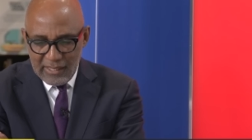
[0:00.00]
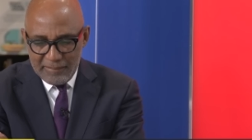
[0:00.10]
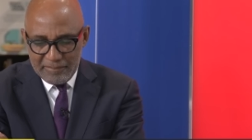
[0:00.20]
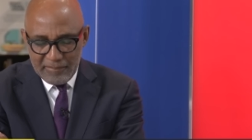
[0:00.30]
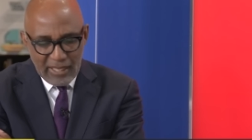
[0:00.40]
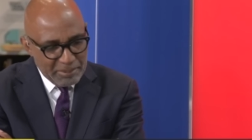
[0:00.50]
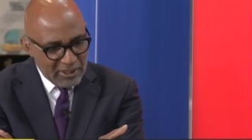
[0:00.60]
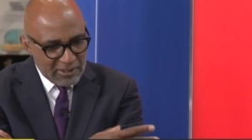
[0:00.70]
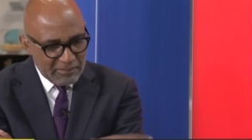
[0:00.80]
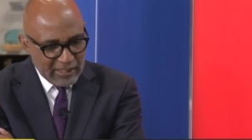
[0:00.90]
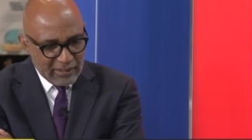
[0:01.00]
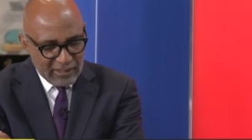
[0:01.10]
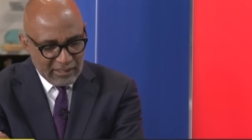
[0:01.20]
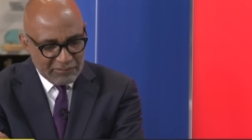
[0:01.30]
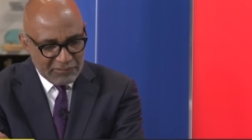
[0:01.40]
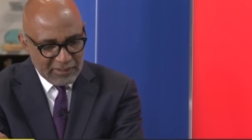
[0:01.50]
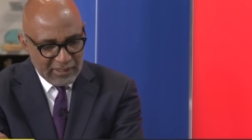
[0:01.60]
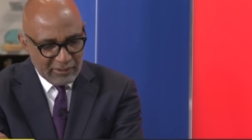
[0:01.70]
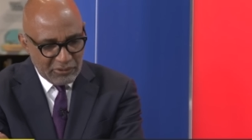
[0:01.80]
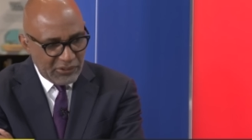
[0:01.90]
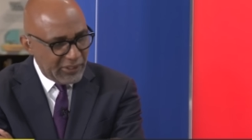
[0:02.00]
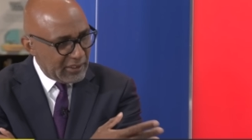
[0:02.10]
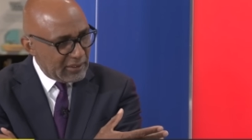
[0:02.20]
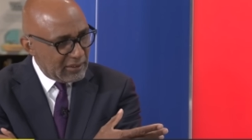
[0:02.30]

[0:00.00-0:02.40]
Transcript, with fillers: Um, I put it to Michael Gove earlier on that